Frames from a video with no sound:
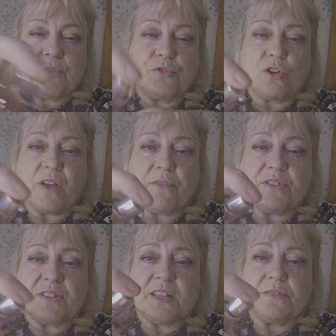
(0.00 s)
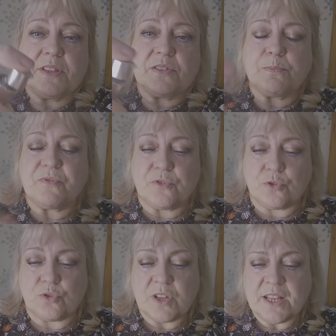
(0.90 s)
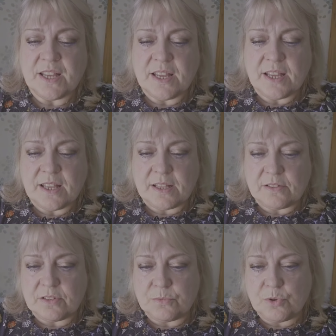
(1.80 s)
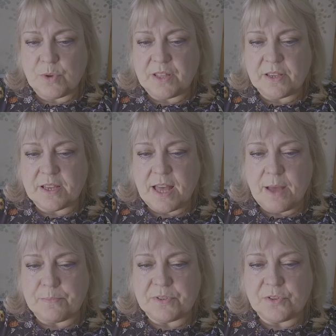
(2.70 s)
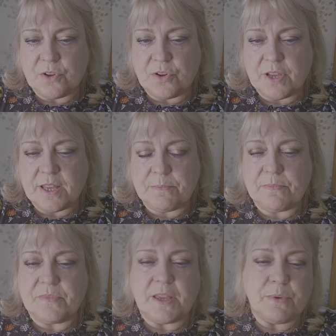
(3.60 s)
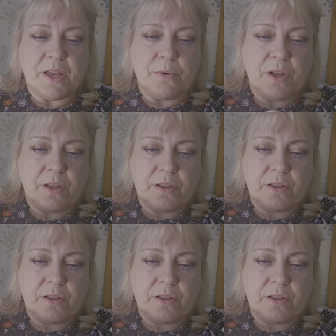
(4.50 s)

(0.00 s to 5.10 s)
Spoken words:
You've not ever seen this before. I don't know why the cap's not there we go.